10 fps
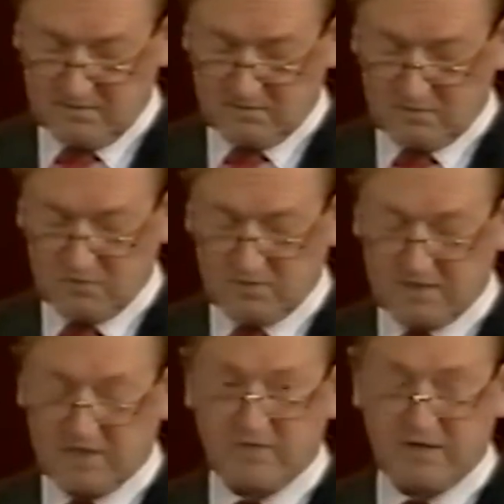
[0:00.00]
The good
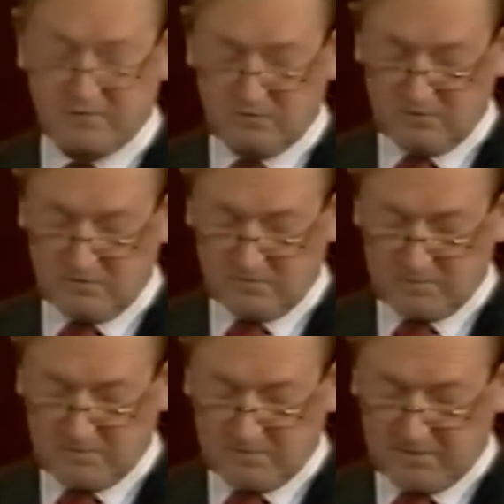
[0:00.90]
enough attitude has
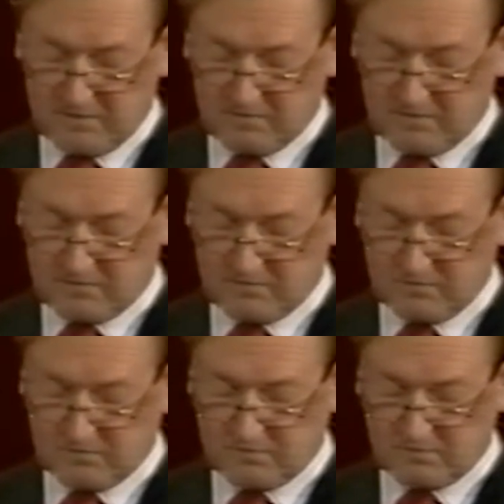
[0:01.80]
been part of our
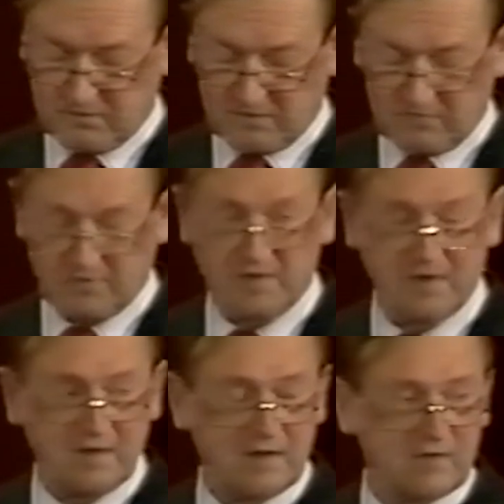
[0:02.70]
self-destruction
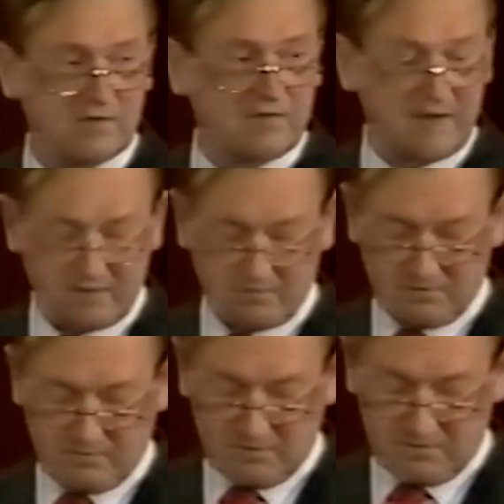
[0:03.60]
as a vital
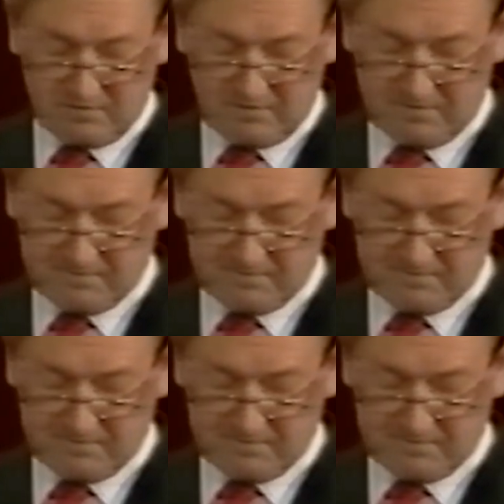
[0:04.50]
community.